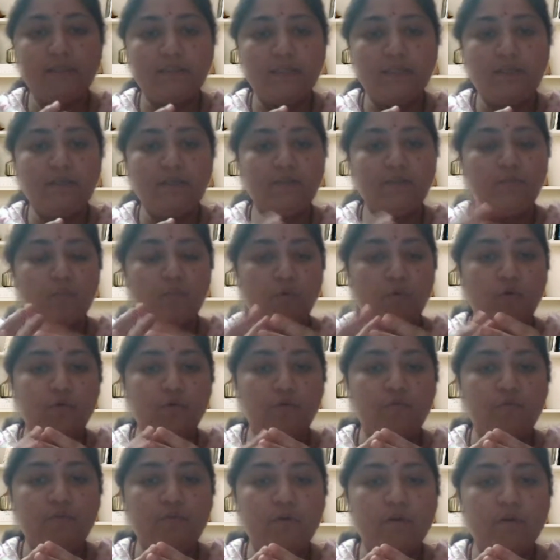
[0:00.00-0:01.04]
is
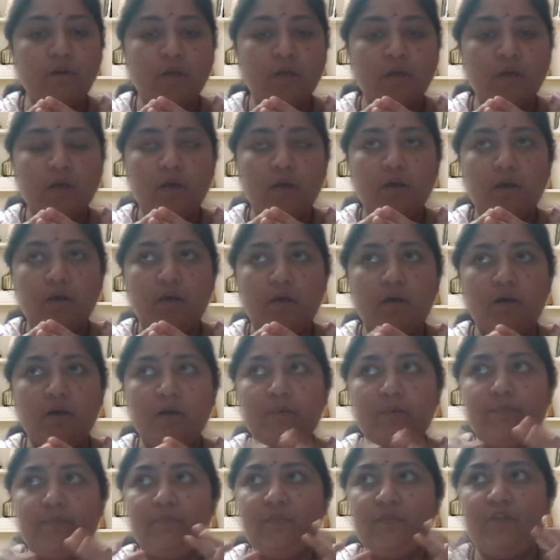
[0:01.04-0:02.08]
moreover
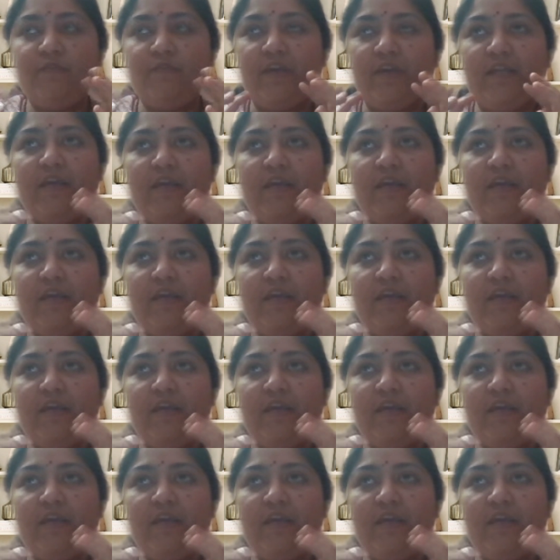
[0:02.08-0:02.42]
the very